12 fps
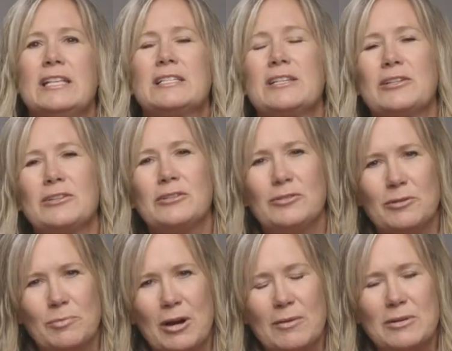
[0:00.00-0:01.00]
It's gonna include a
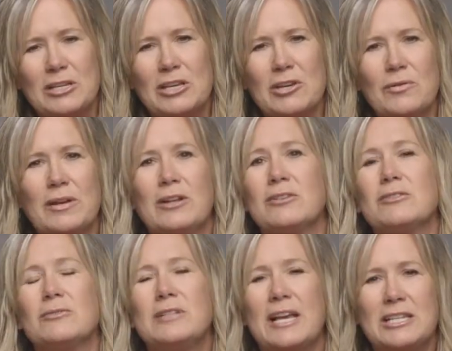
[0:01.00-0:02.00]
barbecue and
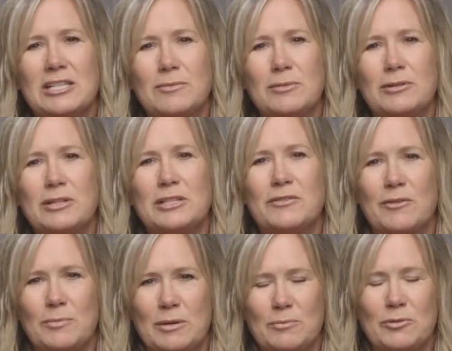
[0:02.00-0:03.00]
also testimonies
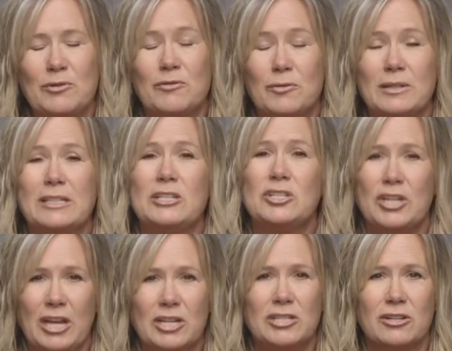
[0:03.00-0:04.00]
from people who've really
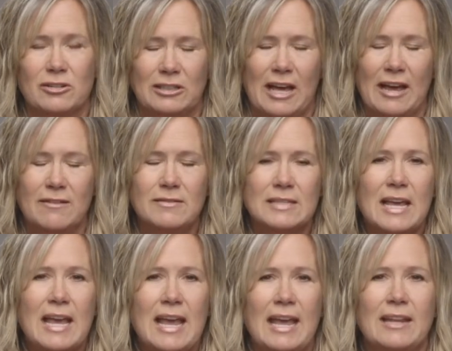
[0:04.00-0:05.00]
changed their lives.
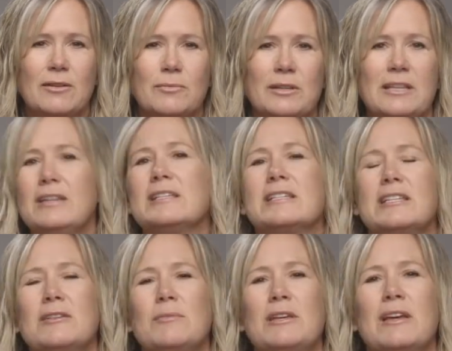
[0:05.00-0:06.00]
And it really is
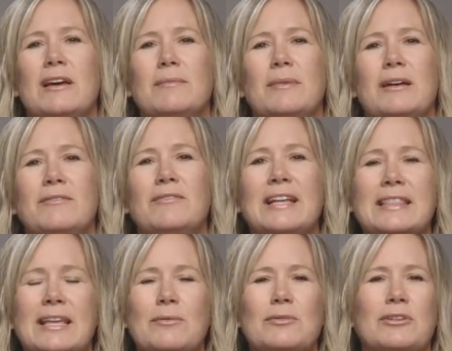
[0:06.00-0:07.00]
gonna be an event
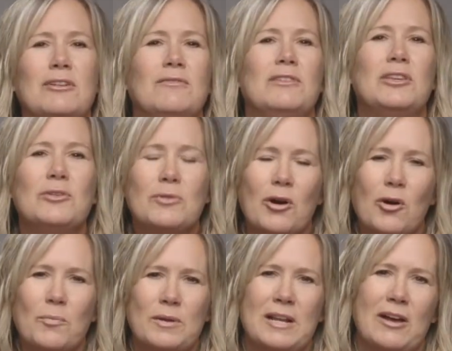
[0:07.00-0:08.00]
that will give you
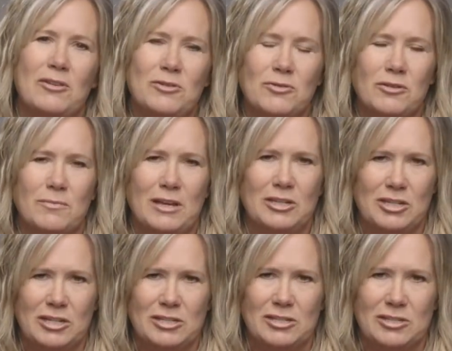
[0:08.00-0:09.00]
hope in how you can make
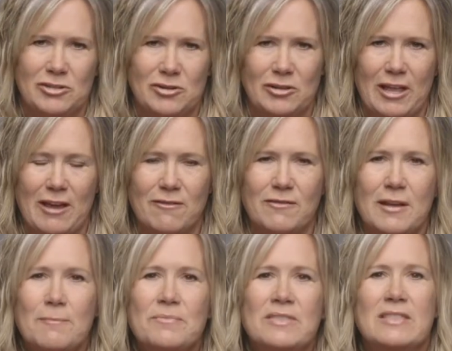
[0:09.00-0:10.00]
changes in your life.
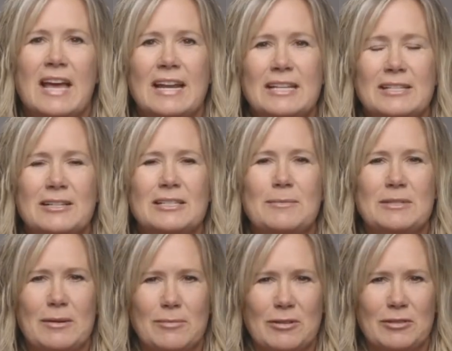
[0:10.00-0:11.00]
That is on
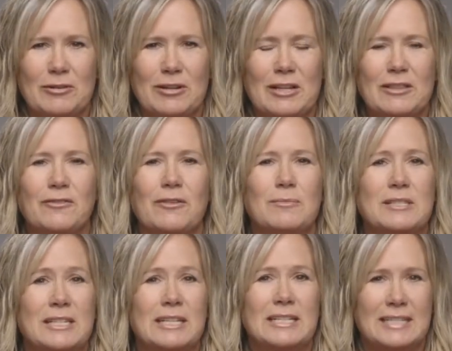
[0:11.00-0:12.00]
September 30th from
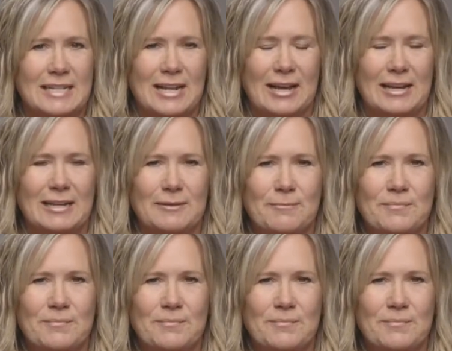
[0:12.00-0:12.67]
6 to 9.